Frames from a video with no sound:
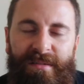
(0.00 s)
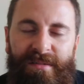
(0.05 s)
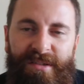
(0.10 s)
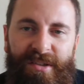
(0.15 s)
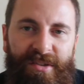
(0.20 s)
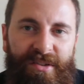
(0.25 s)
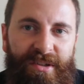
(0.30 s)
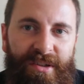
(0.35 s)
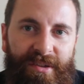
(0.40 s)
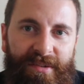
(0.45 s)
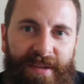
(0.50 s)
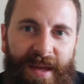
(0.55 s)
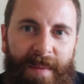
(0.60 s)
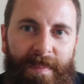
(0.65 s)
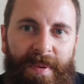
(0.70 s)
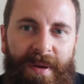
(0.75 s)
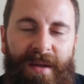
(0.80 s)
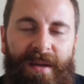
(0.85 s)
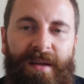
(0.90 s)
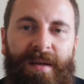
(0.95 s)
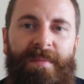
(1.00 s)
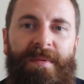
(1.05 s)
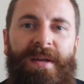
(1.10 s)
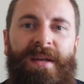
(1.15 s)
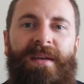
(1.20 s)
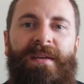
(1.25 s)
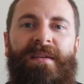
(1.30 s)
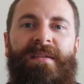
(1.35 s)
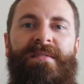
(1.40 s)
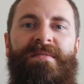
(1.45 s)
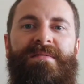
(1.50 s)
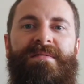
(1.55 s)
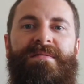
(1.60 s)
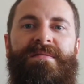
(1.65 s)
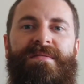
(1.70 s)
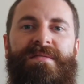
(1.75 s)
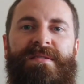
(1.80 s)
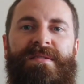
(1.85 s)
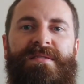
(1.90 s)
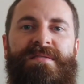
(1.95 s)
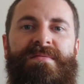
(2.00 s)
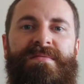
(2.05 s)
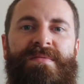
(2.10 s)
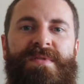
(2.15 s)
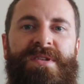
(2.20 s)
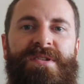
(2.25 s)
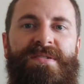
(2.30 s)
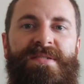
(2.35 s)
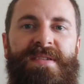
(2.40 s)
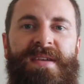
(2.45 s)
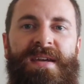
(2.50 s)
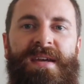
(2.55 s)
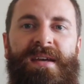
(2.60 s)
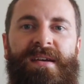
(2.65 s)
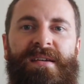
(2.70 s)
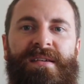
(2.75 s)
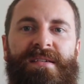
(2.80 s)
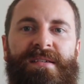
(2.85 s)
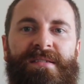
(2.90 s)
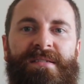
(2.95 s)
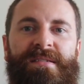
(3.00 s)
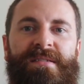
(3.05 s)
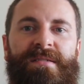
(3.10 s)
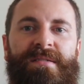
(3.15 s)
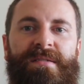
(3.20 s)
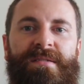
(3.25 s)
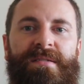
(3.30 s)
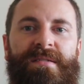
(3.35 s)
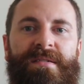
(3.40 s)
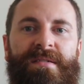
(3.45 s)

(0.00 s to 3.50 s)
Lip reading: Just looks epic. I mean, when you see it and it's